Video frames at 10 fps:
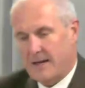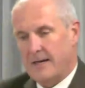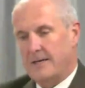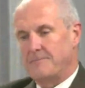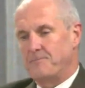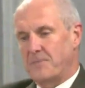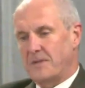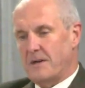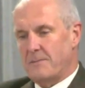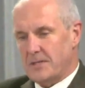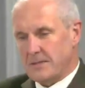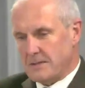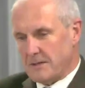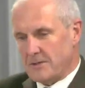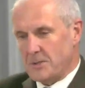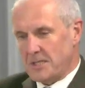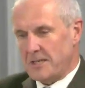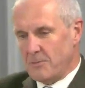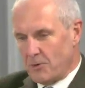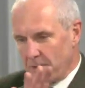Um, I, might, I could
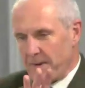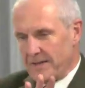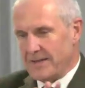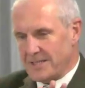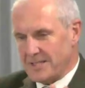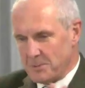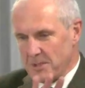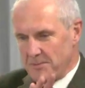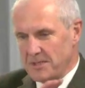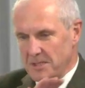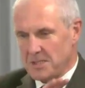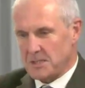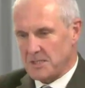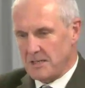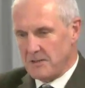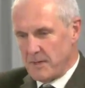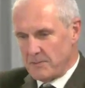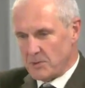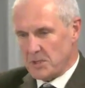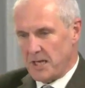say more about that subject, but it starts to get a little bit
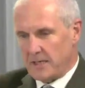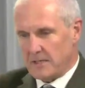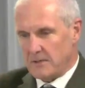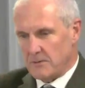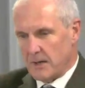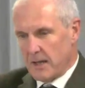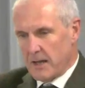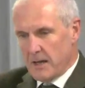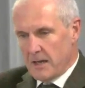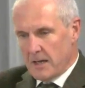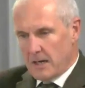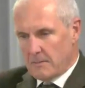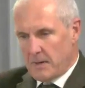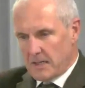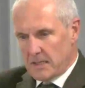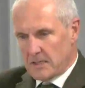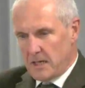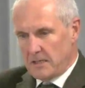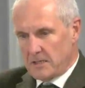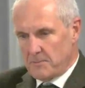more technical. But in,
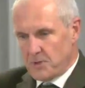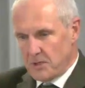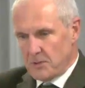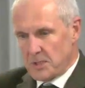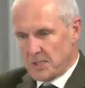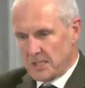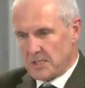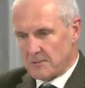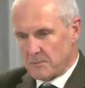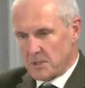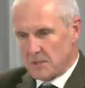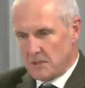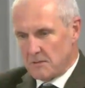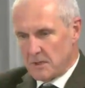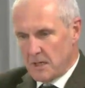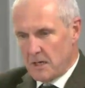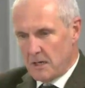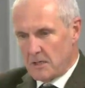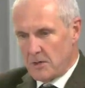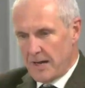in computer systems, you,
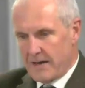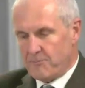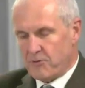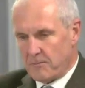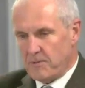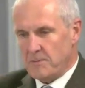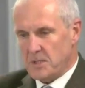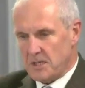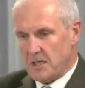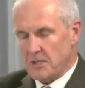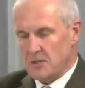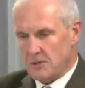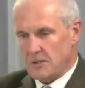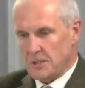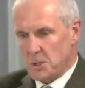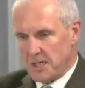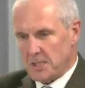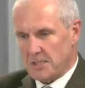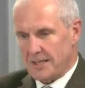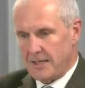you have problems that are not
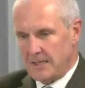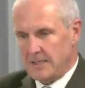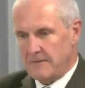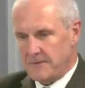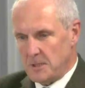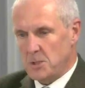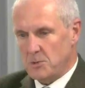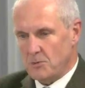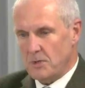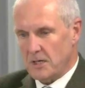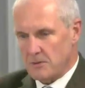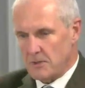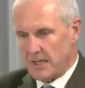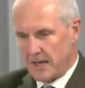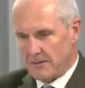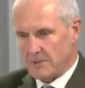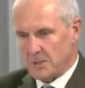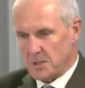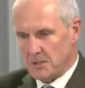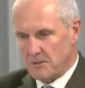just individual coding
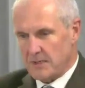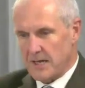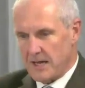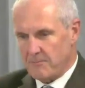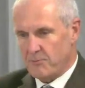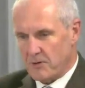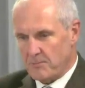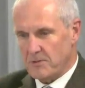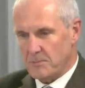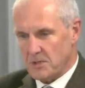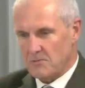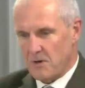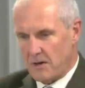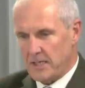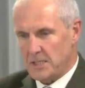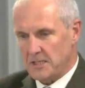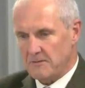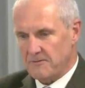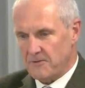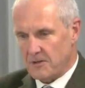errors. You can have problems arising
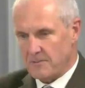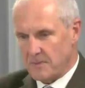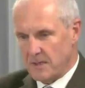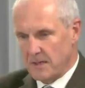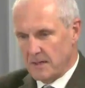from